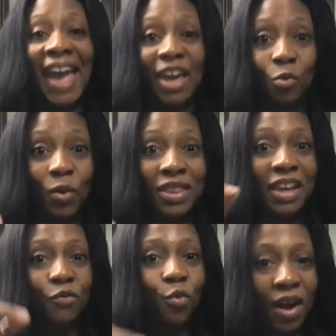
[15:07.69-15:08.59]
And when
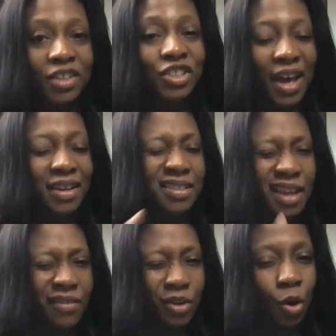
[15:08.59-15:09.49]
they've watched that, because
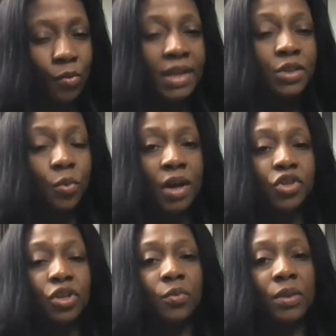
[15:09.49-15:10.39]
they haven't always
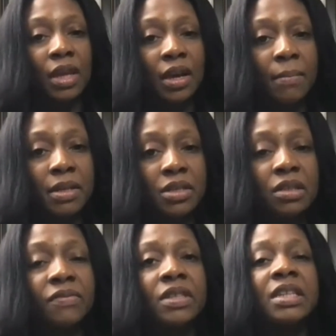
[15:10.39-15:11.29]
watched it when they come into
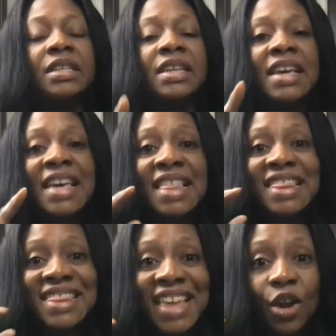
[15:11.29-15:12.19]
the visit,
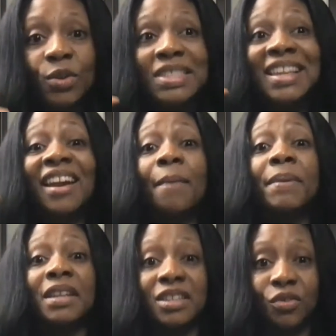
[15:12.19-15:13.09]
they're set up
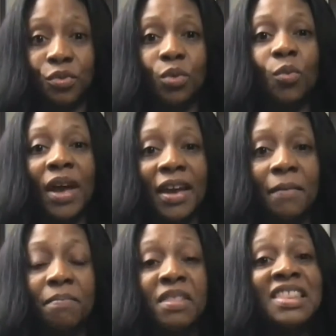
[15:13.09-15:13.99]
in a different
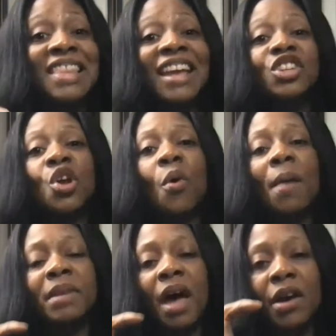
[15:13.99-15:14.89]
way. They know
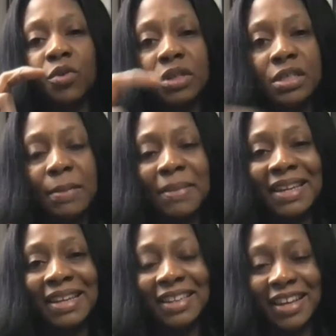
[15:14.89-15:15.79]
I'm not going to
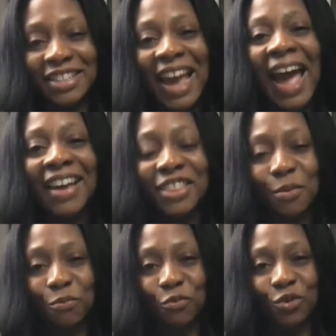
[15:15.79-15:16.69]
immediately attack
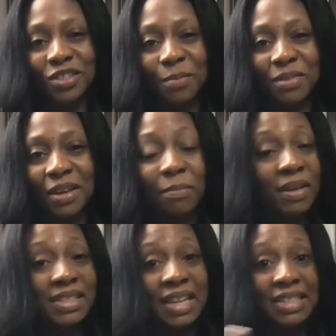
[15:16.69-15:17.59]
them for something
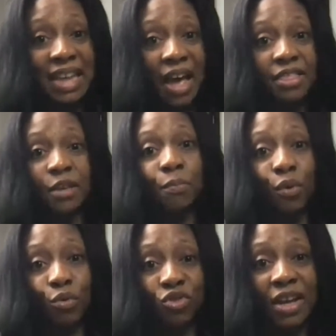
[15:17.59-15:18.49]
because that's not the
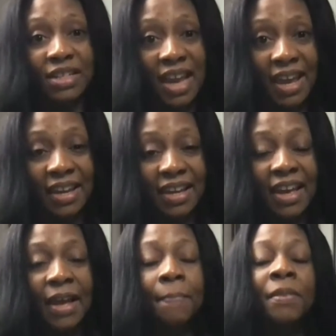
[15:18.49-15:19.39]
approach I take.
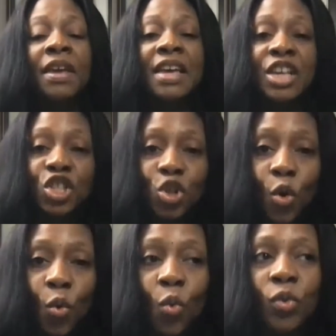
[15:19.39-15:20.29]

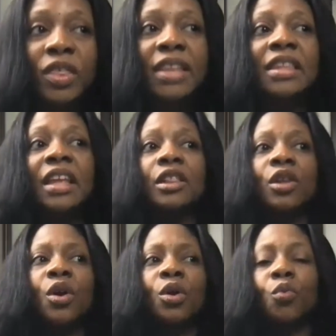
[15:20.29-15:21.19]
So they
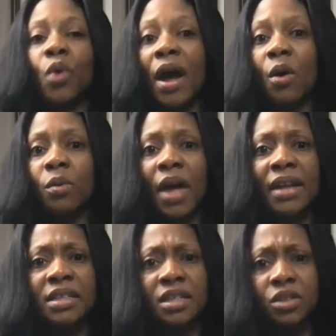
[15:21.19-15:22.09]
learn, wow, I
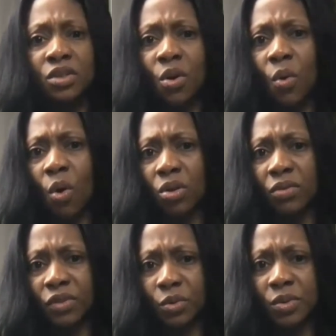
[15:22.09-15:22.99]
didn't know all
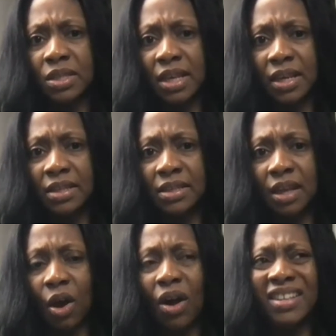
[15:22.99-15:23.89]
of those
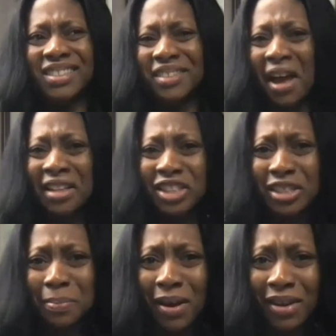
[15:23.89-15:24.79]
things. It's not
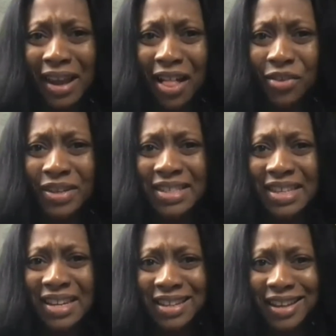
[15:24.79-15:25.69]
just about calories
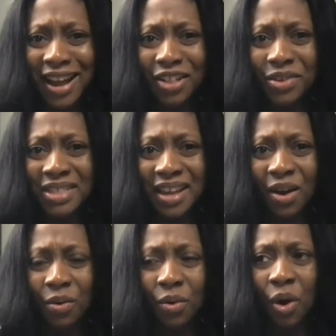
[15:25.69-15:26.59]
in and calories
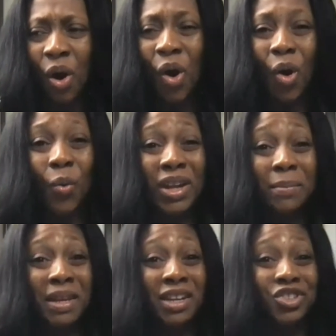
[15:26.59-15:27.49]
out. Oh, wait
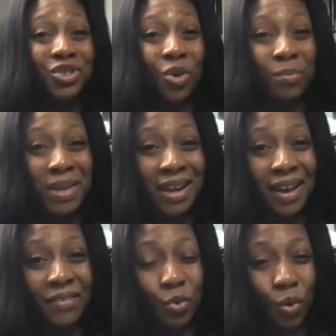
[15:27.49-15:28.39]
a minute, you don't mean I
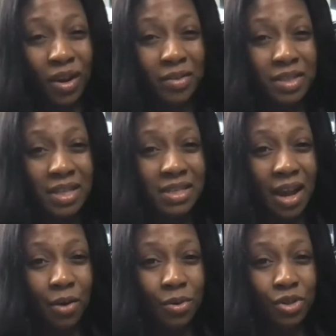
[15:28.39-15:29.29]
have to work out 6
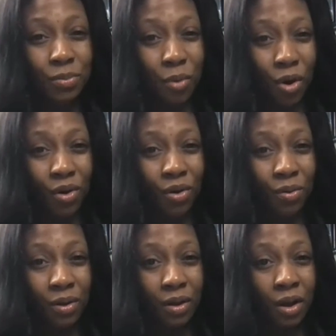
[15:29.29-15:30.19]
hours
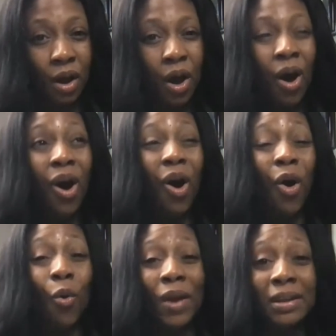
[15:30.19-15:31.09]
tomorrow?
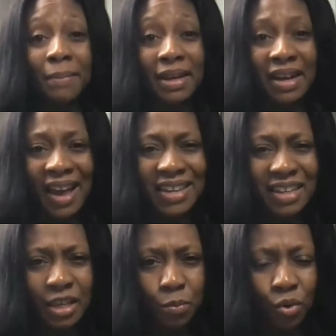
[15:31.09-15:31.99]
Oh, wait a minute, I
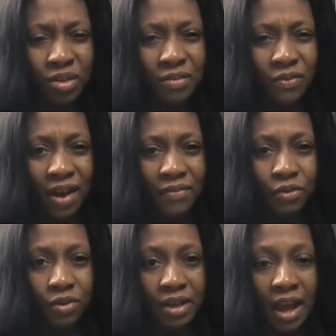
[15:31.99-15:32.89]
can eat more than
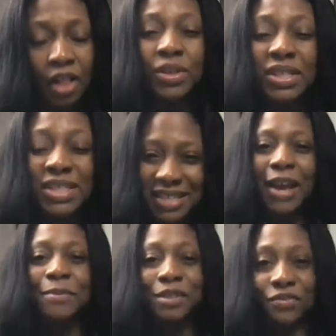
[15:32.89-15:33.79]
500 calories. These
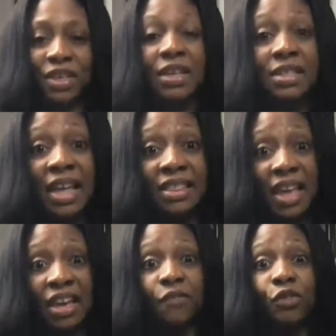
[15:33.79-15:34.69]
types of things that
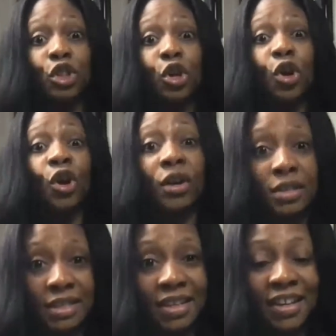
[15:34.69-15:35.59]
they have
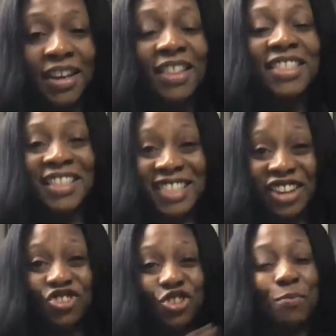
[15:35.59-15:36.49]
learned that
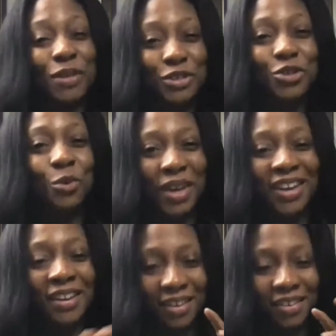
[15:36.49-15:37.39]
they should be
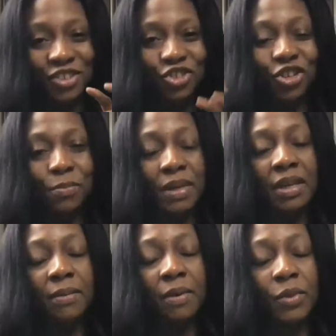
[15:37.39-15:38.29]
doing, should
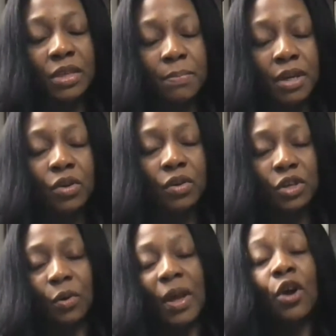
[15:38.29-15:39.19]
be with a big,
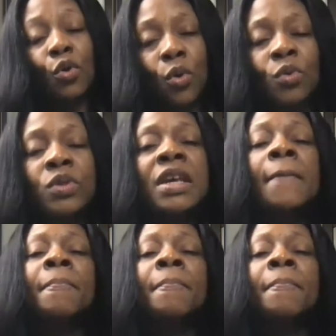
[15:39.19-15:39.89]
air quotes.